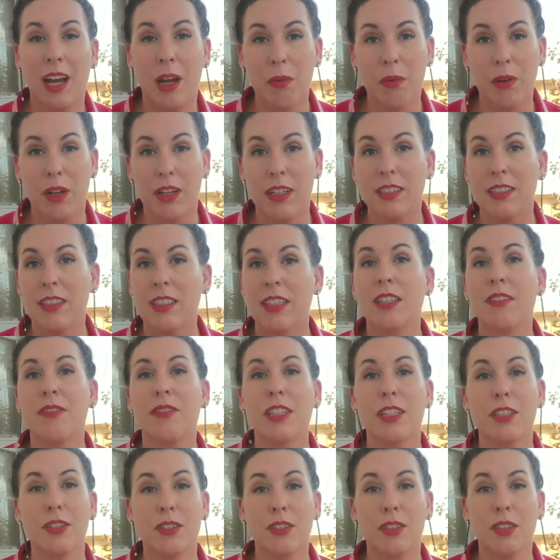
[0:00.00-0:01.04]
I want to see if
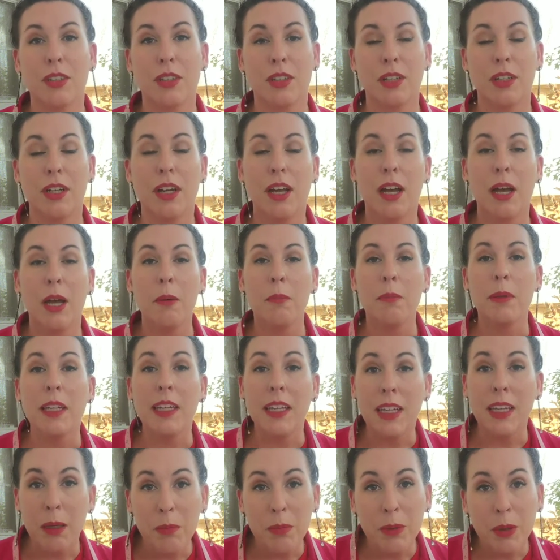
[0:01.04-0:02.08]
these are
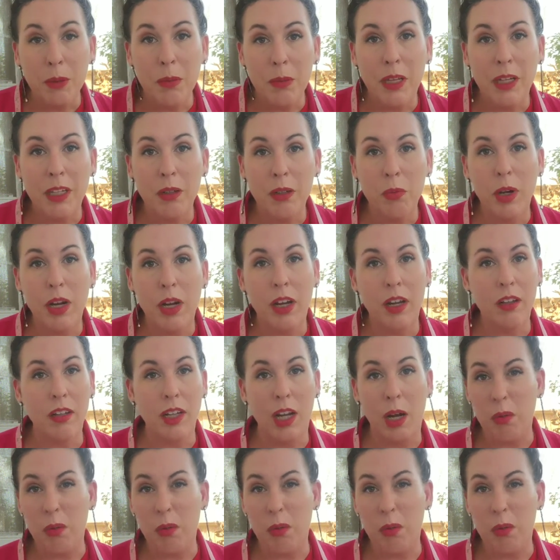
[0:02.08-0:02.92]
being implemented well.